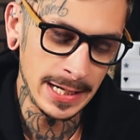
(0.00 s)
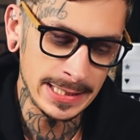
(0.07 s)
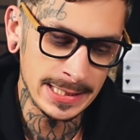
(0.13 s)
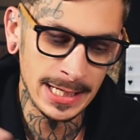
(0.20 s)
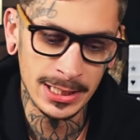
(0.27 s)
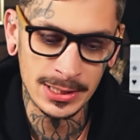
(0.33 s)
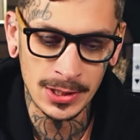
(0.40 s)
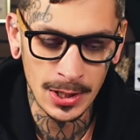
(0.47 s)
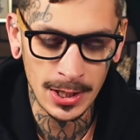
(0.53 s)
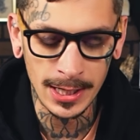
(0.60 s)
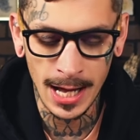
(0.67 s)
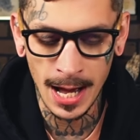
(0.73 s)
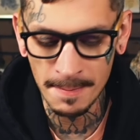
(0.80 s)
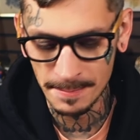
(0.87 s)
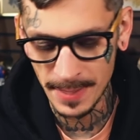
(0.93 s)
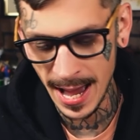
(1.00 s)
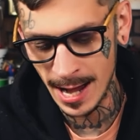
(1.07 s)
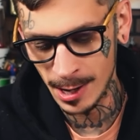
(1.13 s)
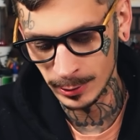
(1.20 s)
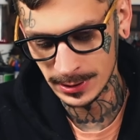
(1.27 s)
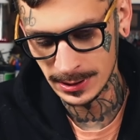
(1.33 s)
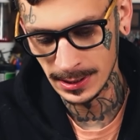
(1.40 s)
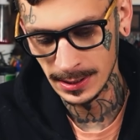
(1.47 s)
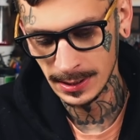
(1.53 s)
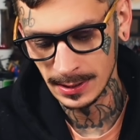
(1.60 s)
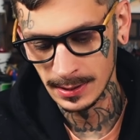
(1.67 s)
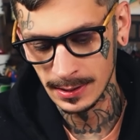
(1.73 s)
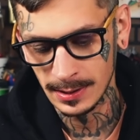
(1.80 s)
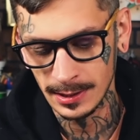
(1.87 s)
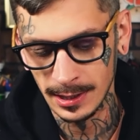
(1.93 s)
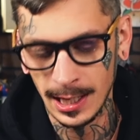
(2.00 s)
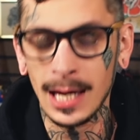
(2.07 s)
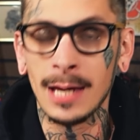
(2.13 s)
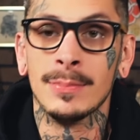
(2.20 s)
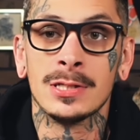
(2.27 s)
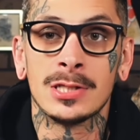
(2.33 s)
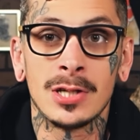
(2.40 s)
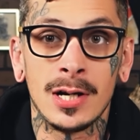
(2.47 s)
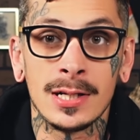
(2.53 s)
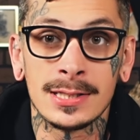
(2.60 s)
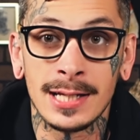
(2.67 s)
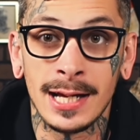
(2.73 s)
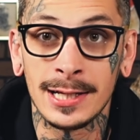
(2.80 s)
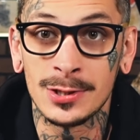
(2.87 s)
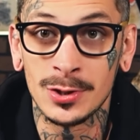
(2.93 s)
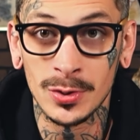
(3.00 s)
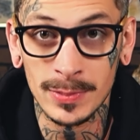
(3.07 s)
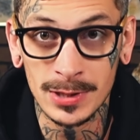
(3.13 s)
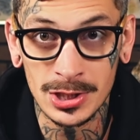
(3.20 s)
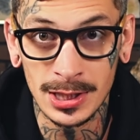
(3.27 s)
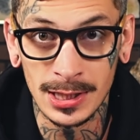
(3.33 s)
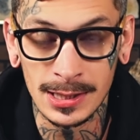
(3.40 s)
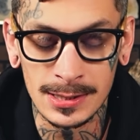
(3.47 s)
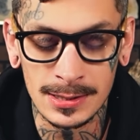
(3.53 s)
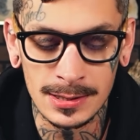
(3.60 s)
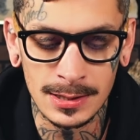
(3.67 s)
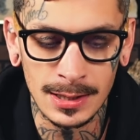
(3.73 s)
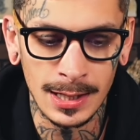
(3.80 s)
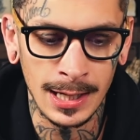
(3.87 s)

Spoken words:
a TikTok about Amazon tattoo machines,